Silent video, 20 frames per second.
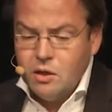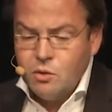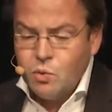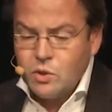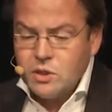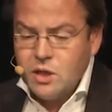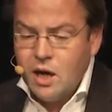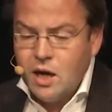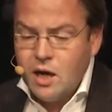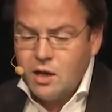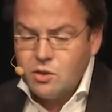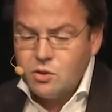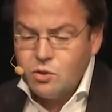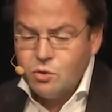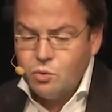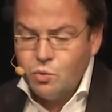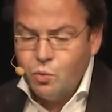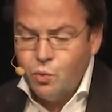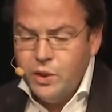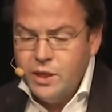was hard
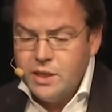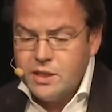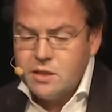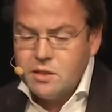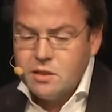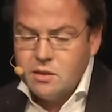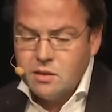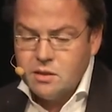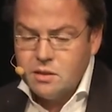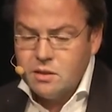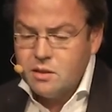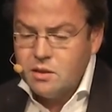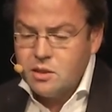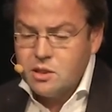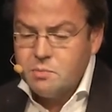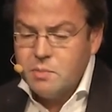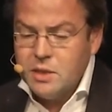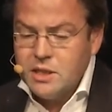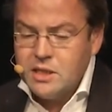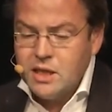to reach the
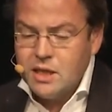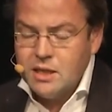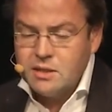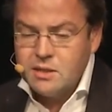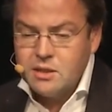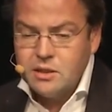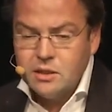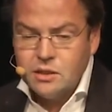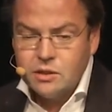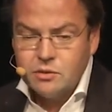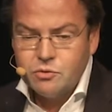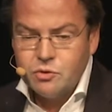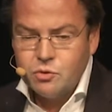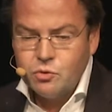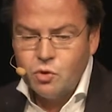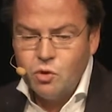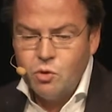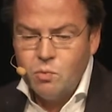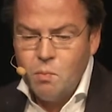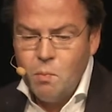spatiality of the
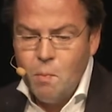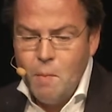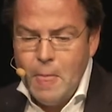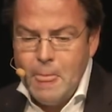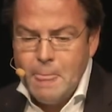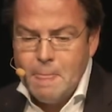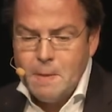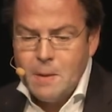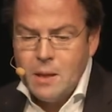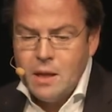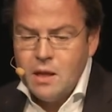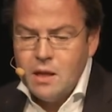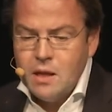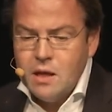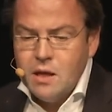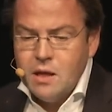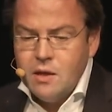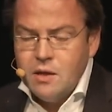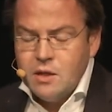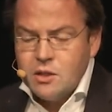room.
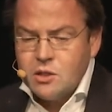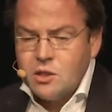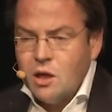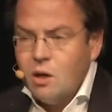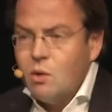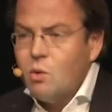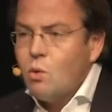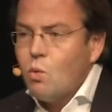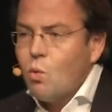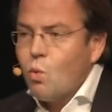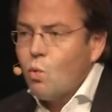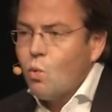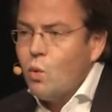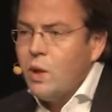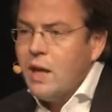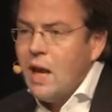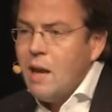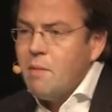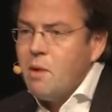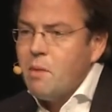So we
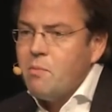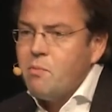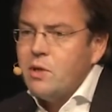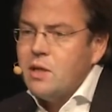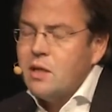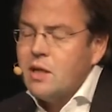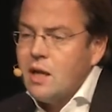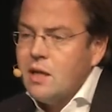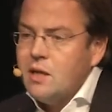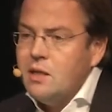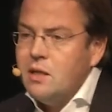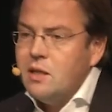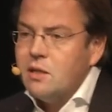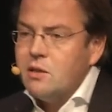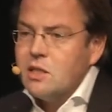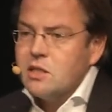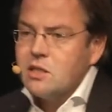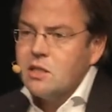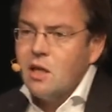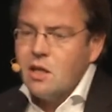came up with that idea,
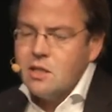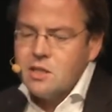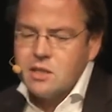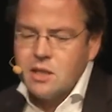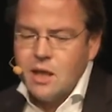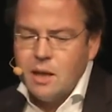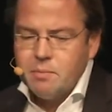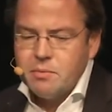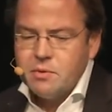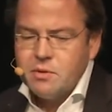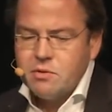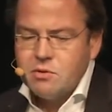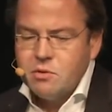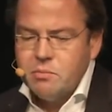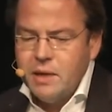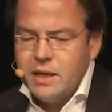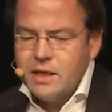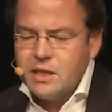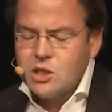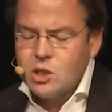this concept, to
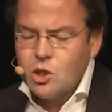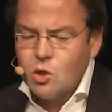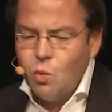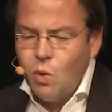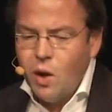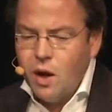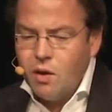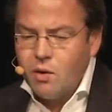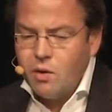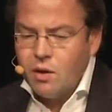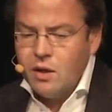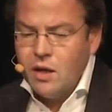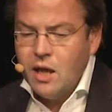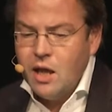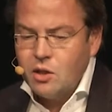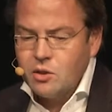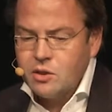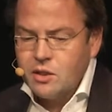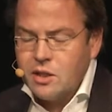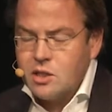make a square, a
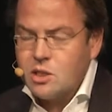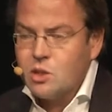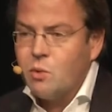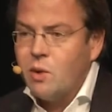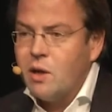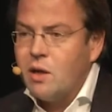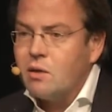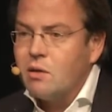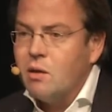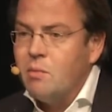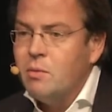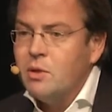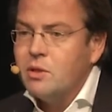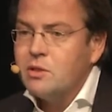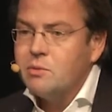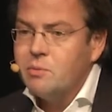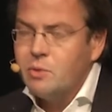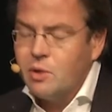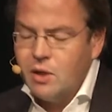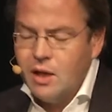healthcare square, on
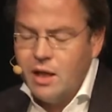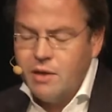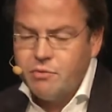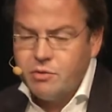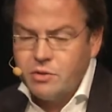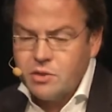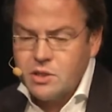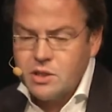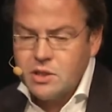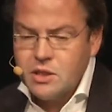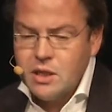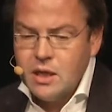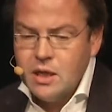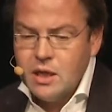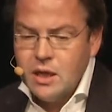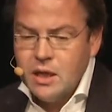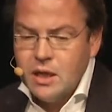multiple levels.